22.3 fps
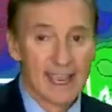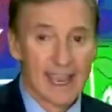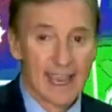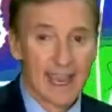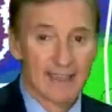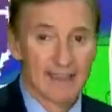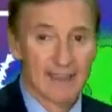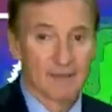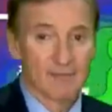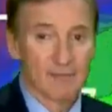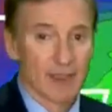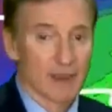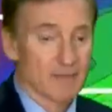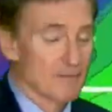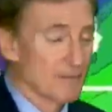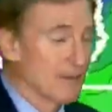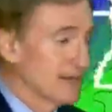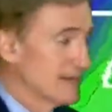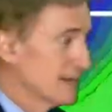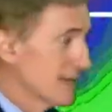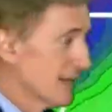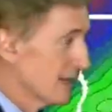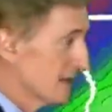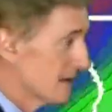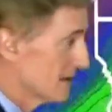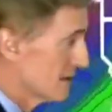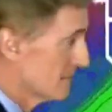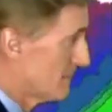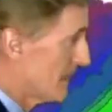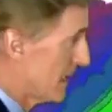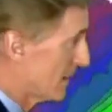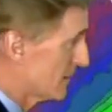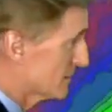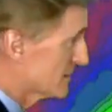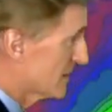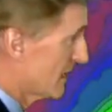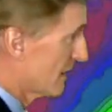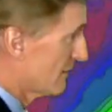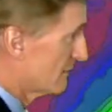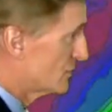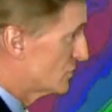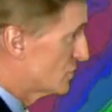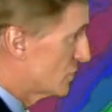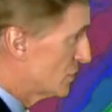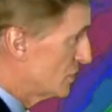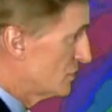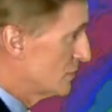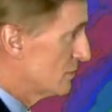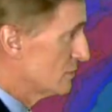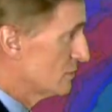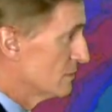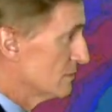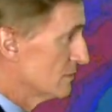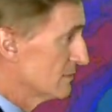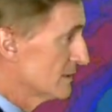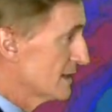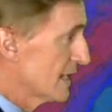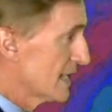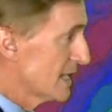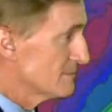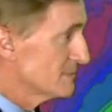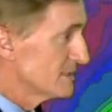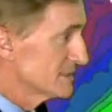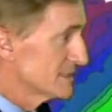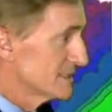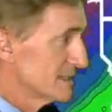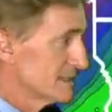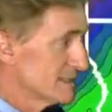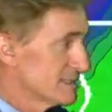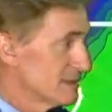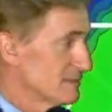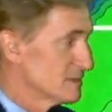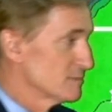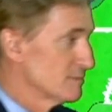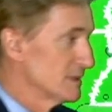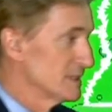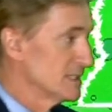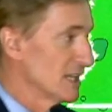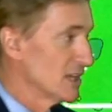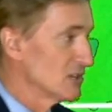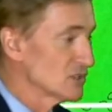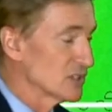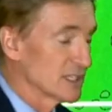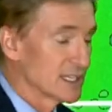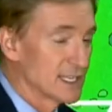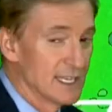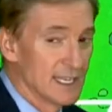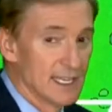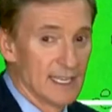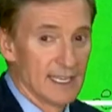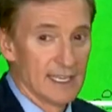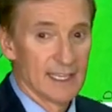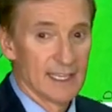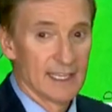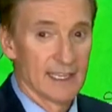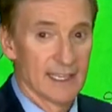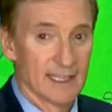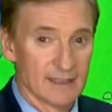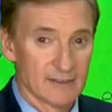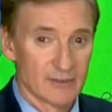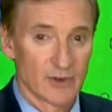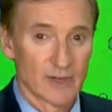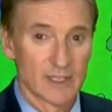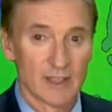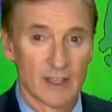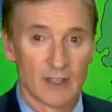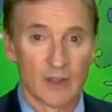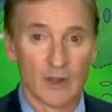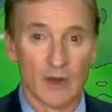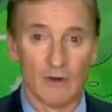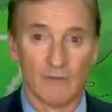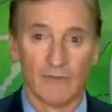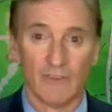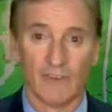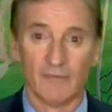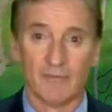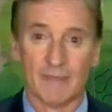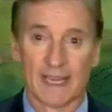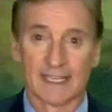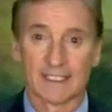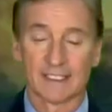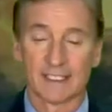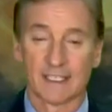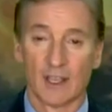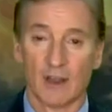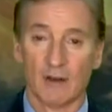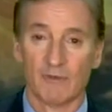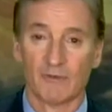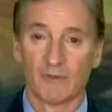And then by Monday, the models have two named systems potentially entering the Gulf of Mexico.